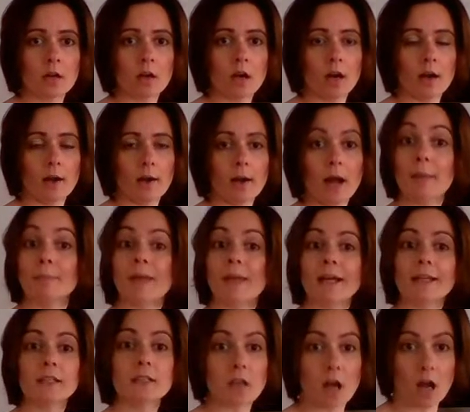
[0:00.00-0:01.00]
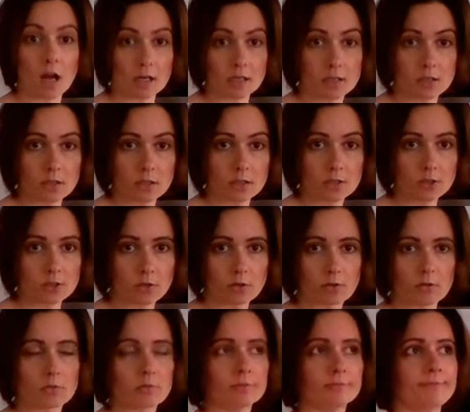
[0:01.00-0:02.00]
I'm not a doctor,
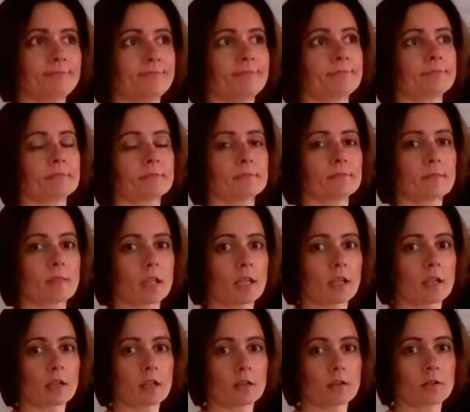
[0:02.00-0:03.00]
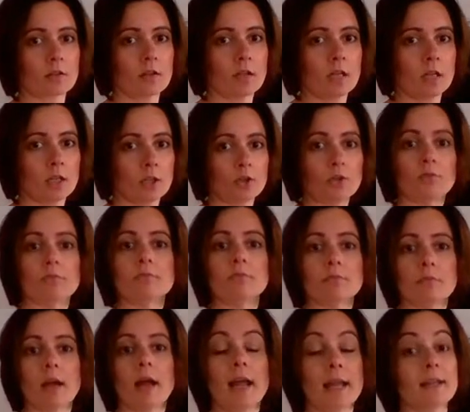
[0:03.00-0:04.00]
so like
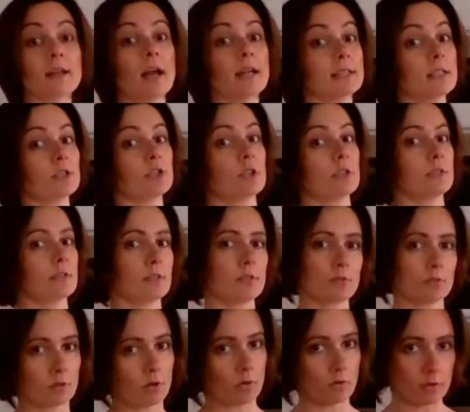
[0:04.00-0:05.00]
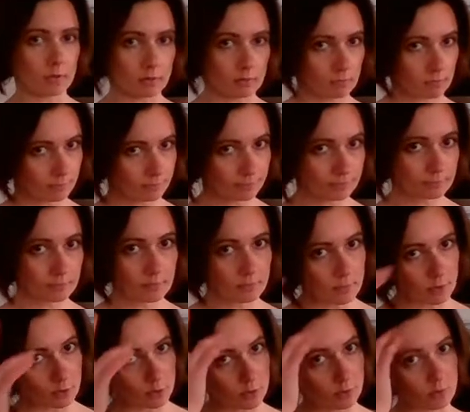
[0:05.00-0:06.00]
I suggest that you go and,
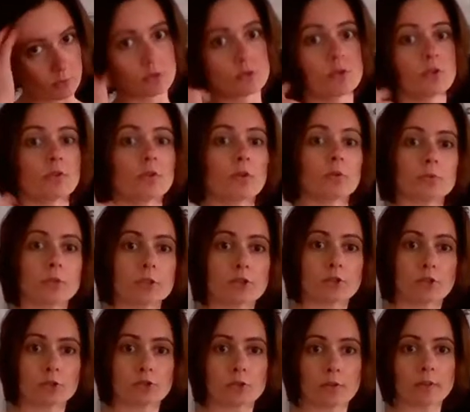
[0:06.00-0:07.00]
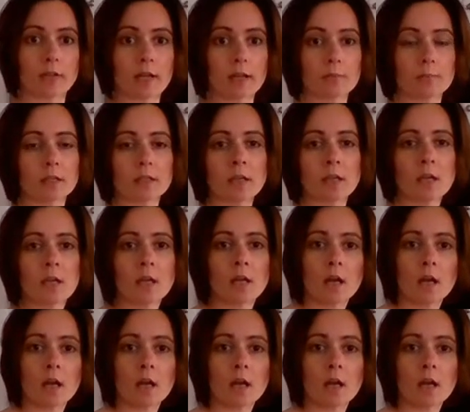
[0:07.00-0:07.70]
you know, do your own research on that. But